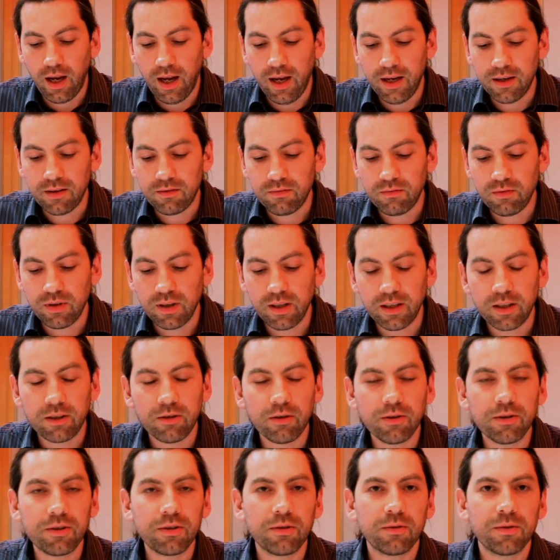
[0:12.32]
It's really
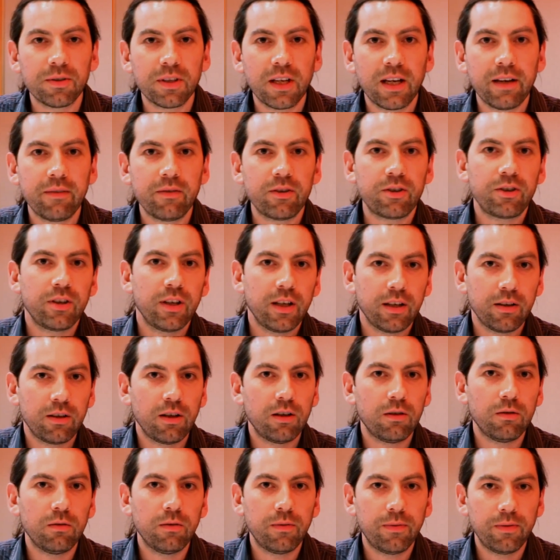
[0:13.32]
crucial to have a shared
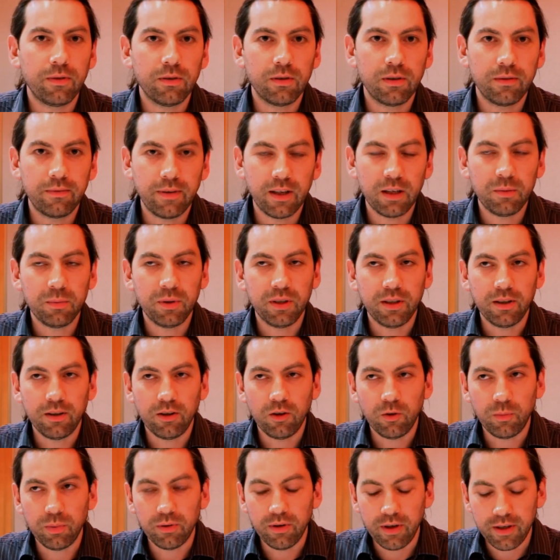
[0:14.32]
goal for development
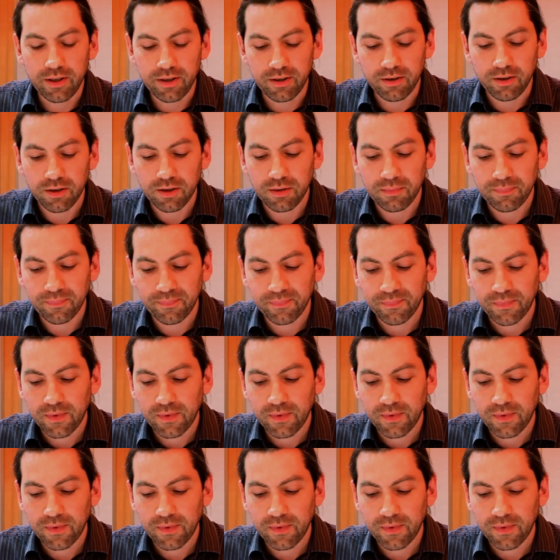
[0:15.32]
and operations.